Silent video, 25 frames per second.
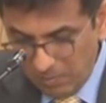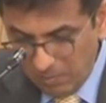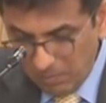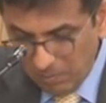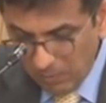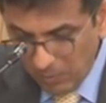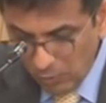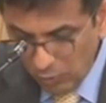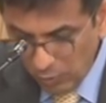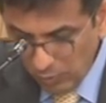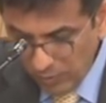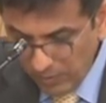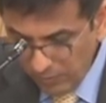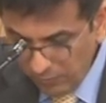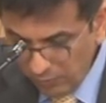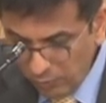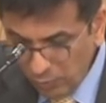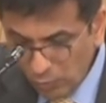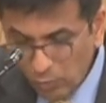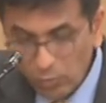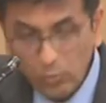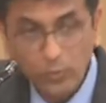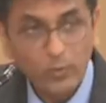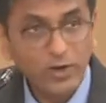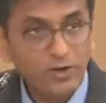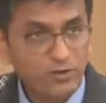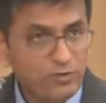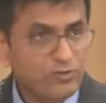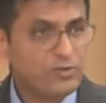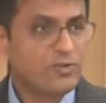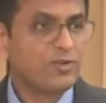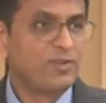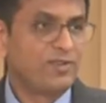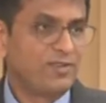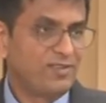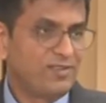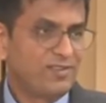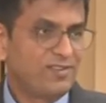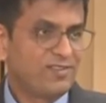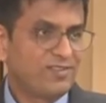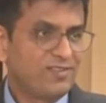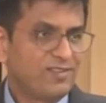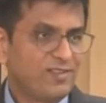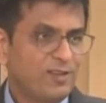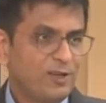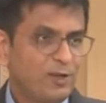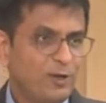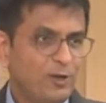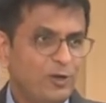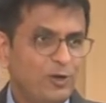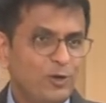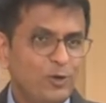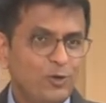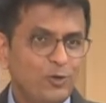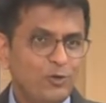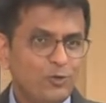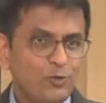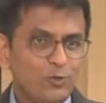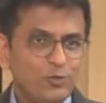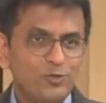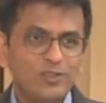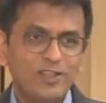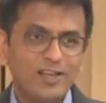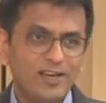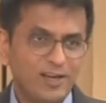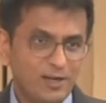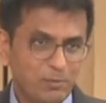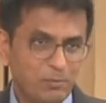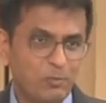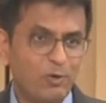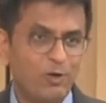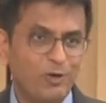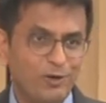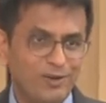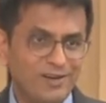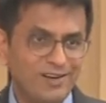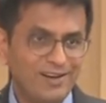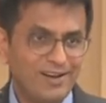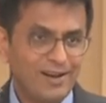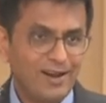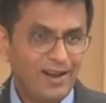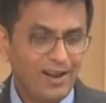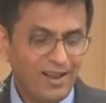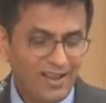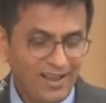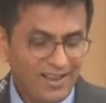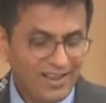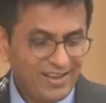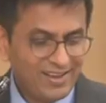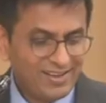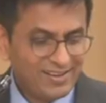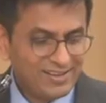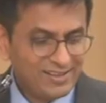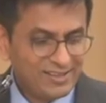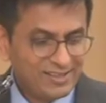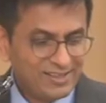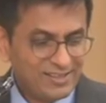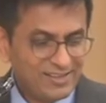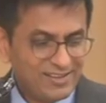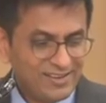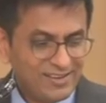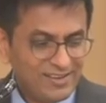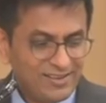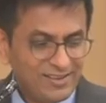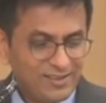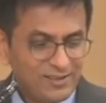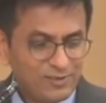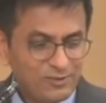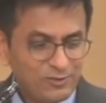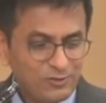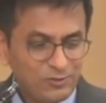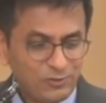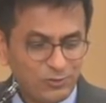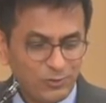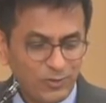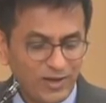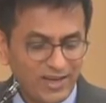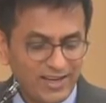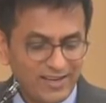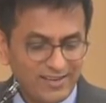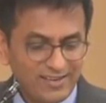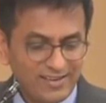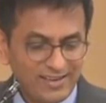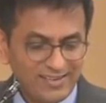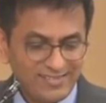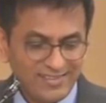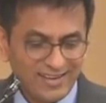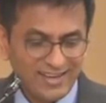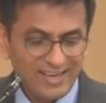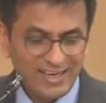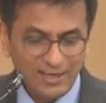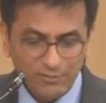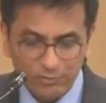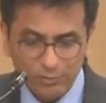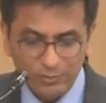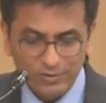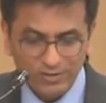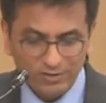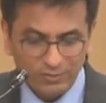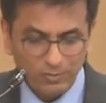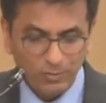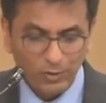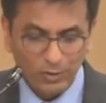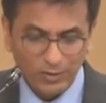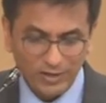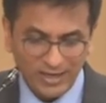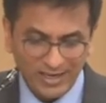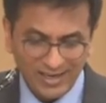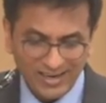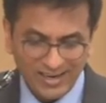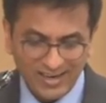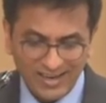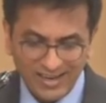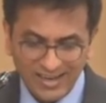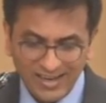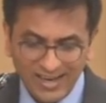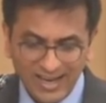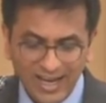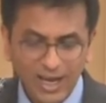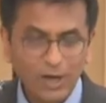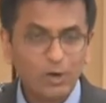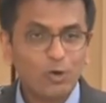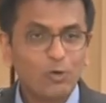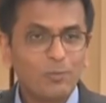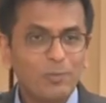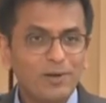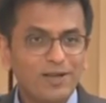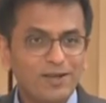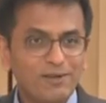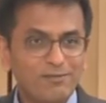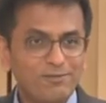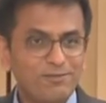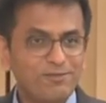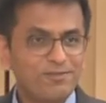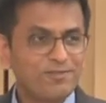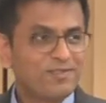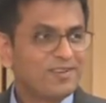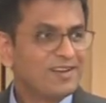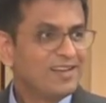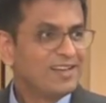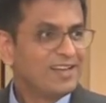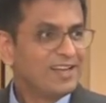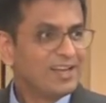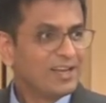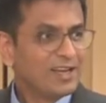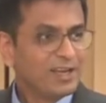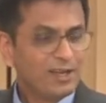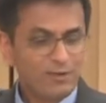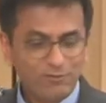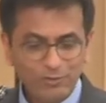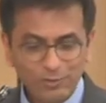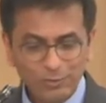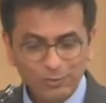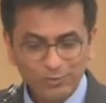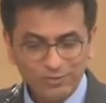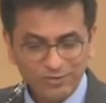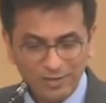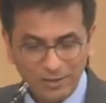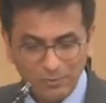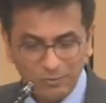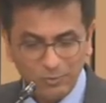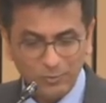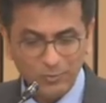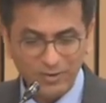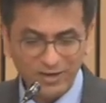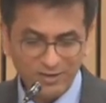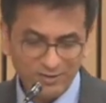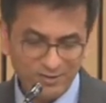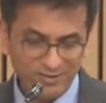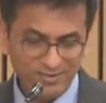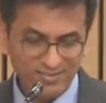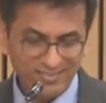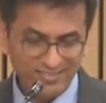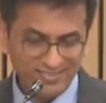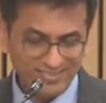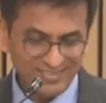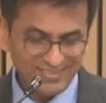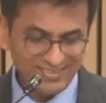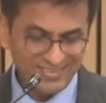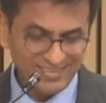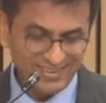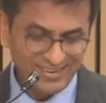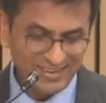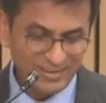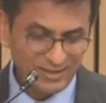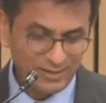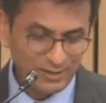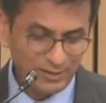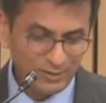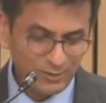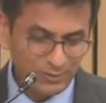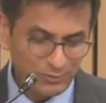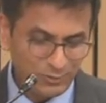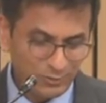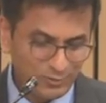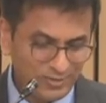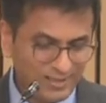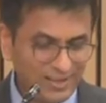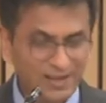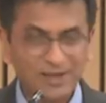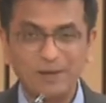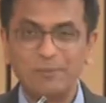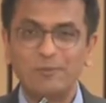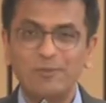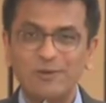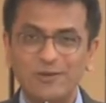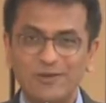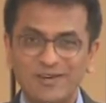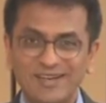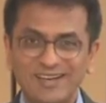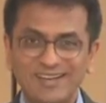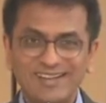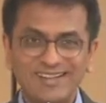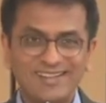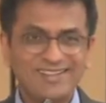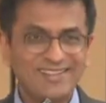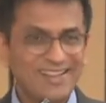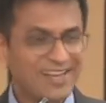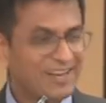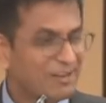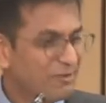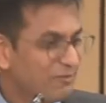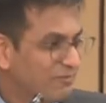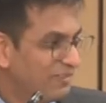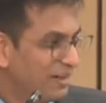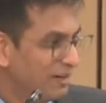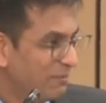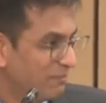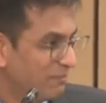but to give you questions to think upon. So I, as I leave you this morning, I hope I have given you some questions to think upon. Thank you very